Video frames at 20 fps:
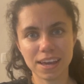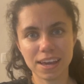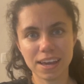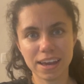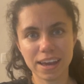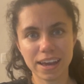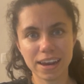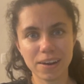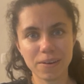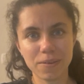
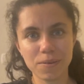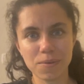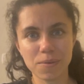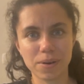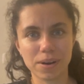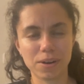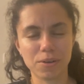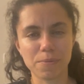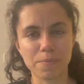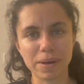Hello,
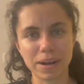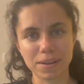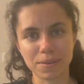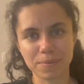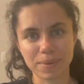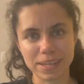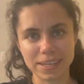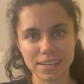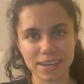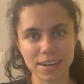welcome back to
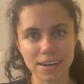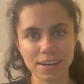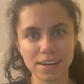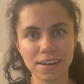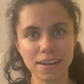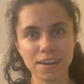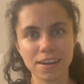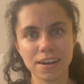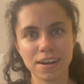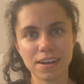my channel.
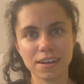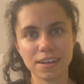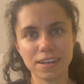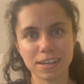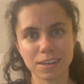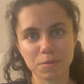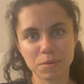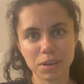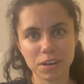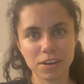
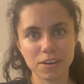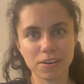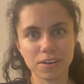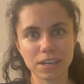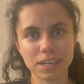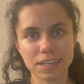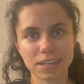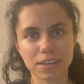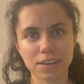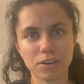This video
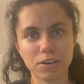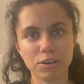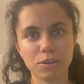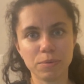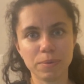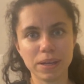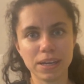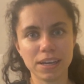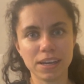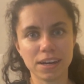is going to
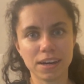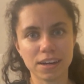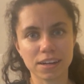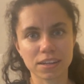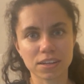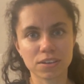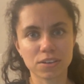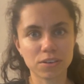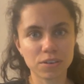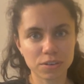be a
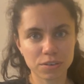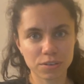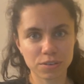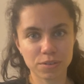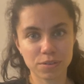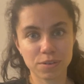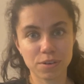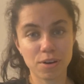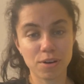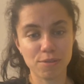short,
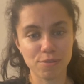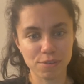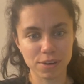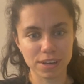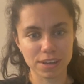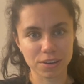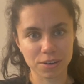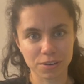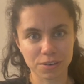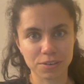hopefully
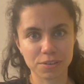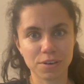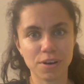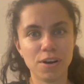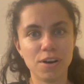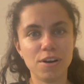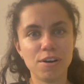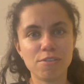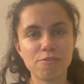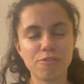short,
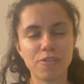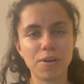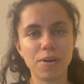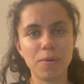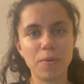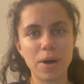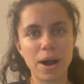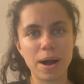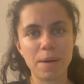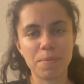
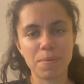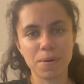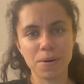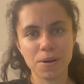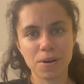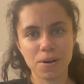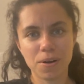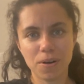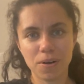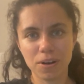follow-up
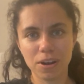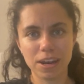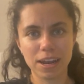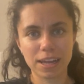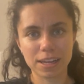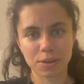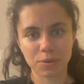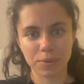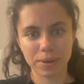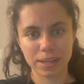on
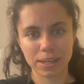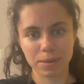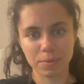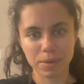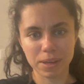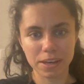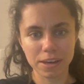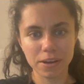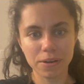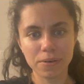last week's
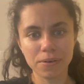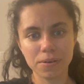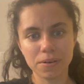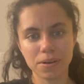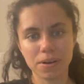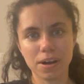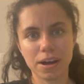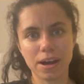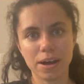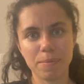video
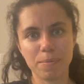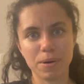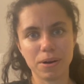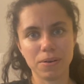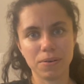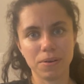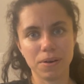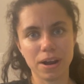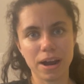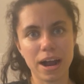
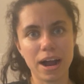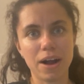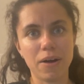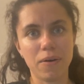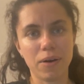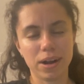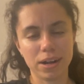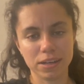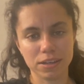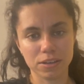about how
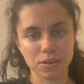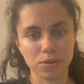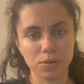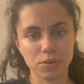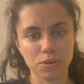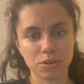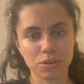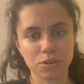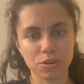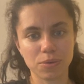I
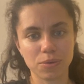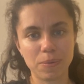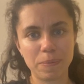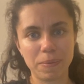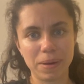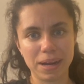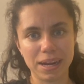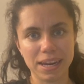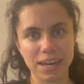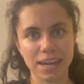chose
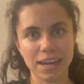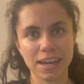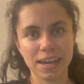my